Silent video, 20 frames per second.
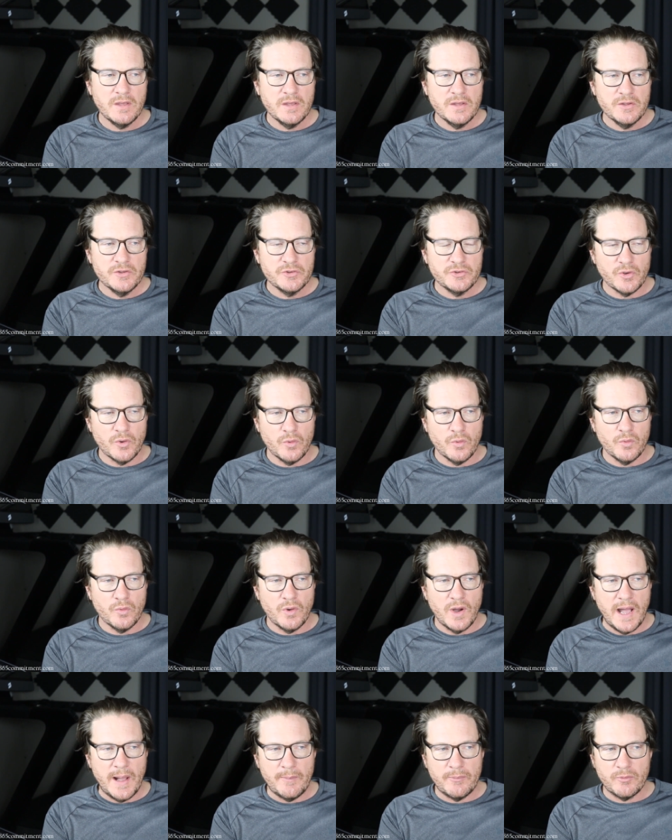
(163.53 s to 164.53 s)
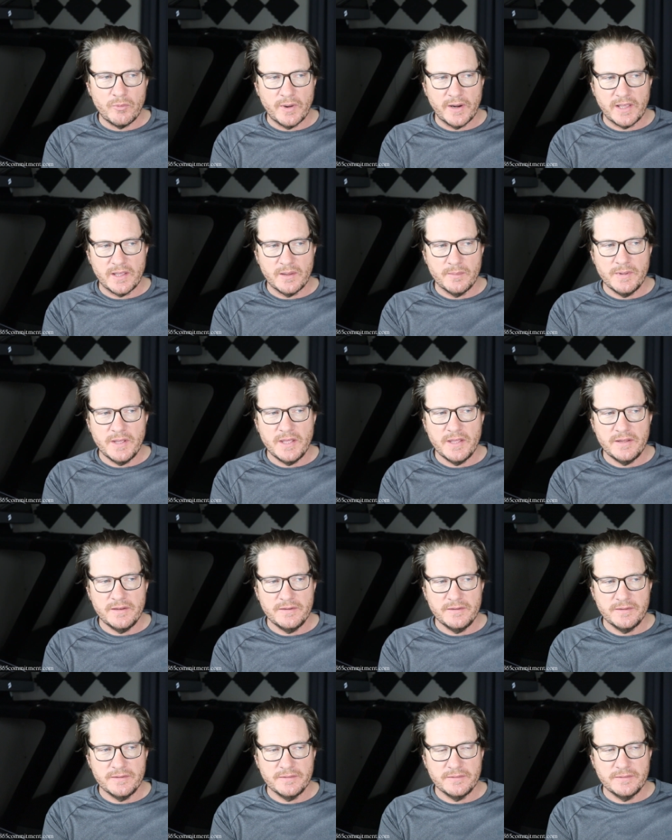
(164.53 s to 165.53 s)
So I would
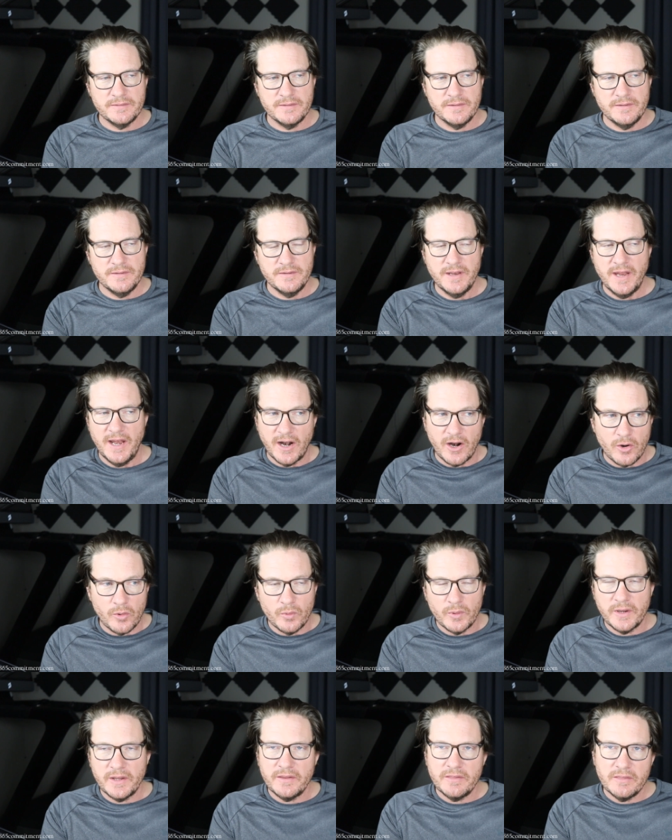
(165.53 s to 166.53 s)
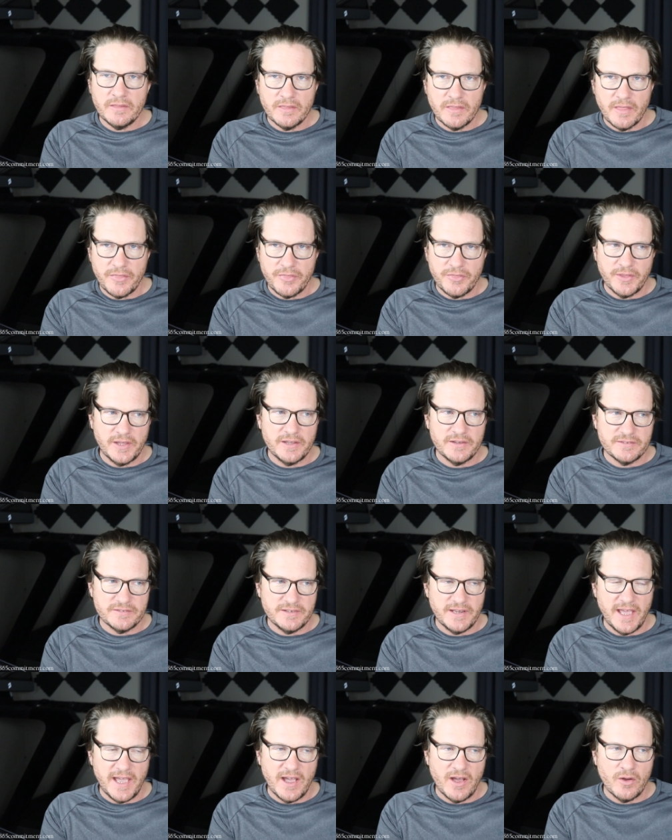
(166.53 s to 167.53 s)
recommend narrowing the things
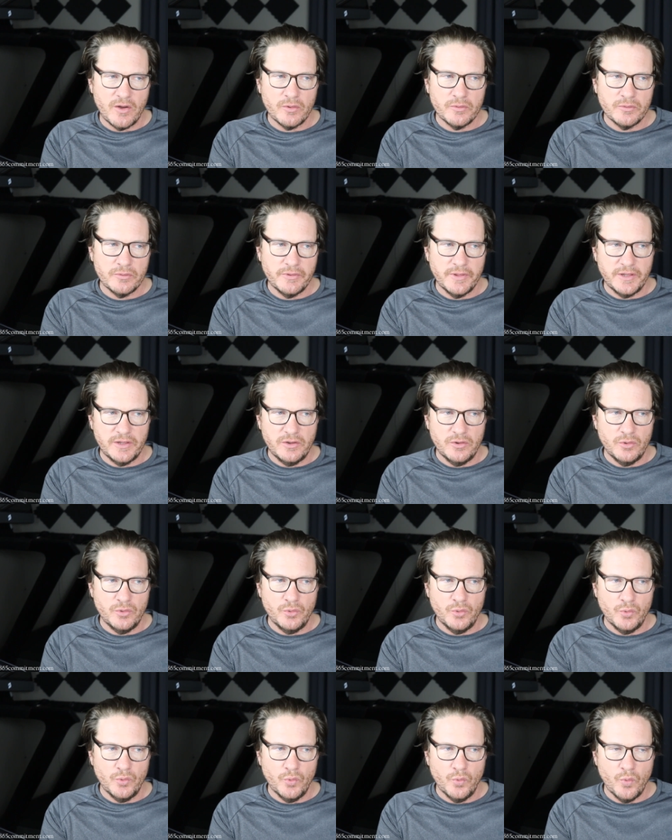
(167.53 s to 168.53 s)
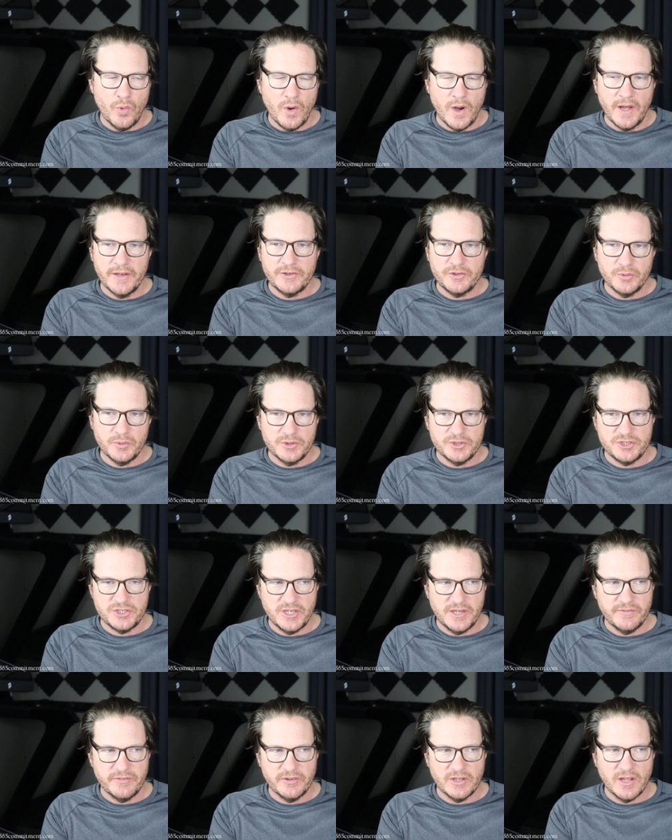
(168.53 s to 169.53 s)
down that you want to
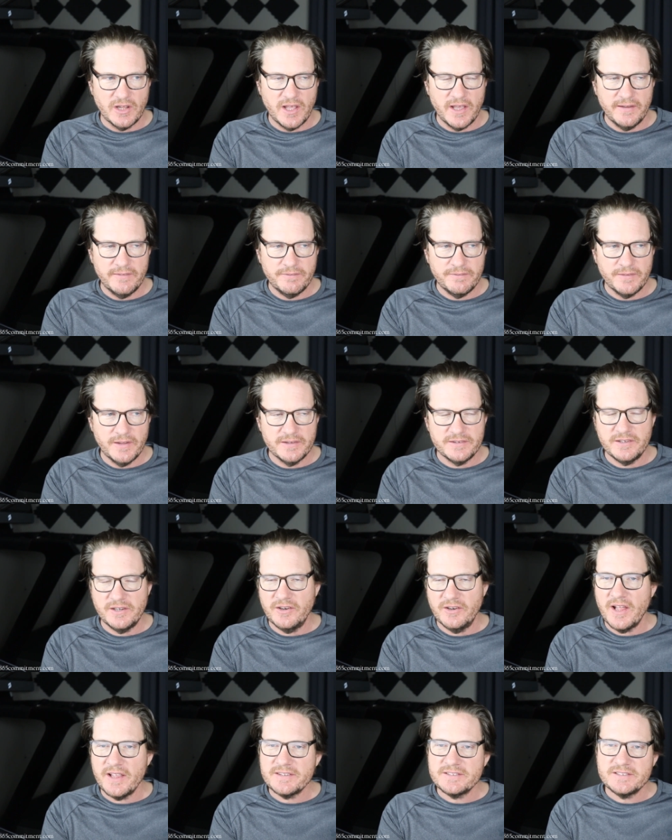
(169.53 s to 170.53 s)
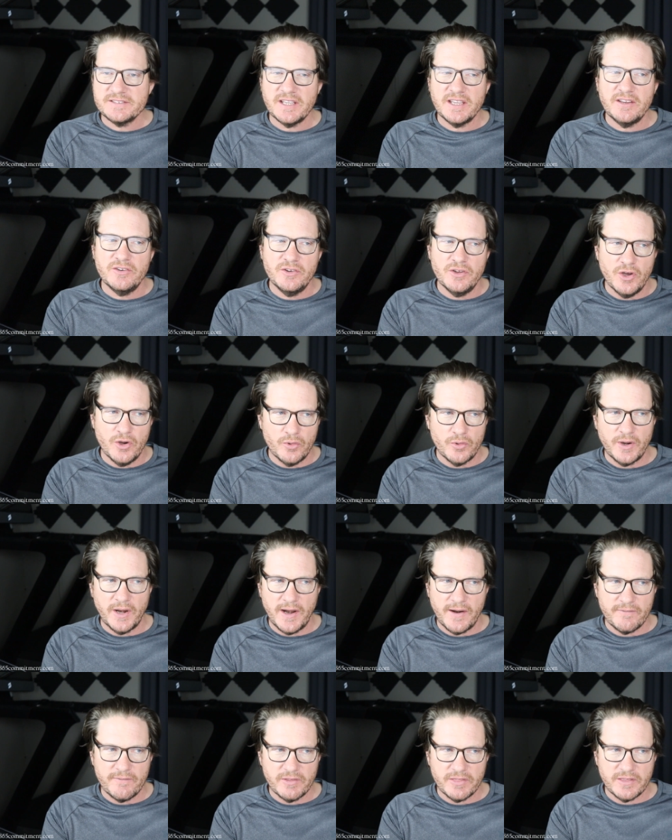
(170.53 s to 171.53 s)
achieve in life. It's, you're not saying no to
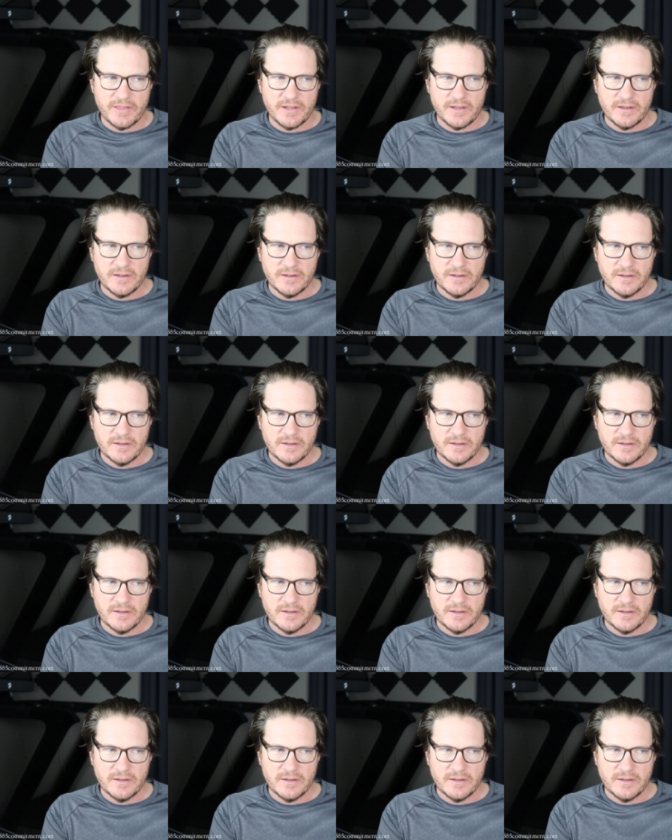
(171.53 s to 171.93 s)
everything,